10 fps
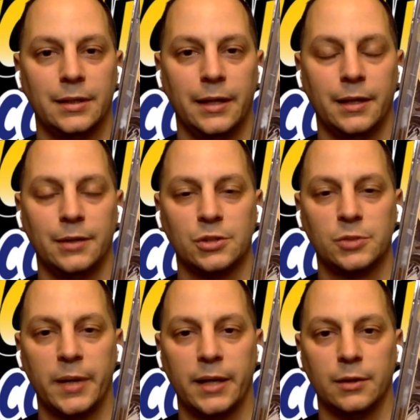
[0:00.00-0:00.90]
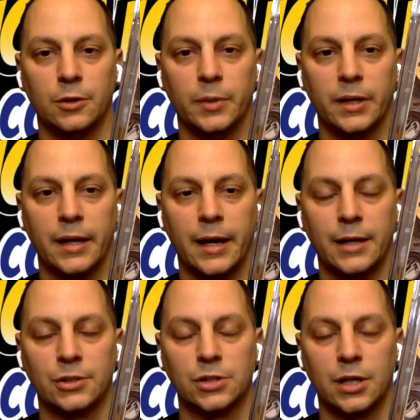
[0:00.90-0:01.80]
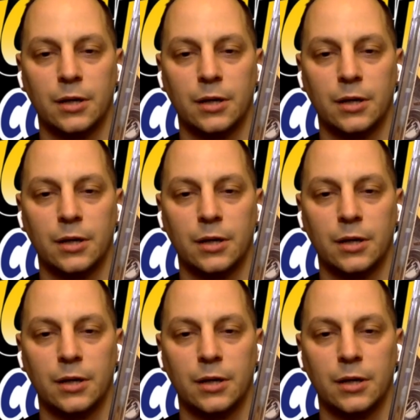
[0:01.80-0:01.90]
And then just pay a little bit of cash.